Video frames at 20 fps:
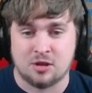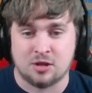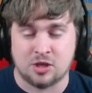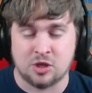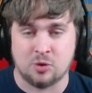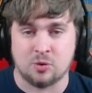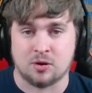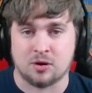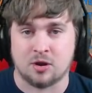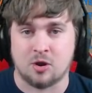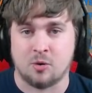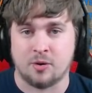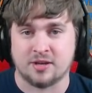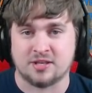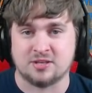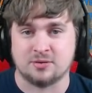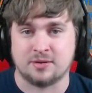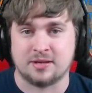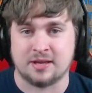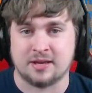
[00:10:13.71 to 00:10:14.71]
you are going
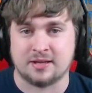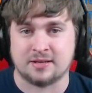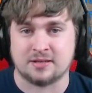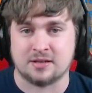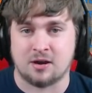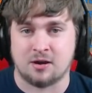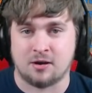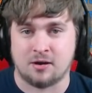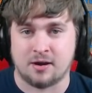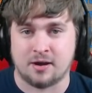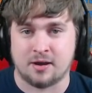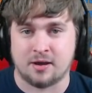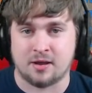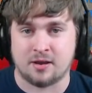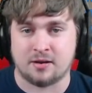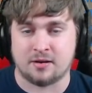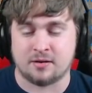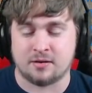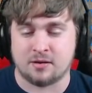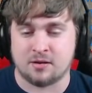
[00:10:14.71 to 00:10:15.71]
to get
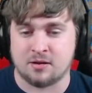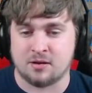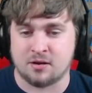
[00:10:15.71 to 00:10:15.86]
on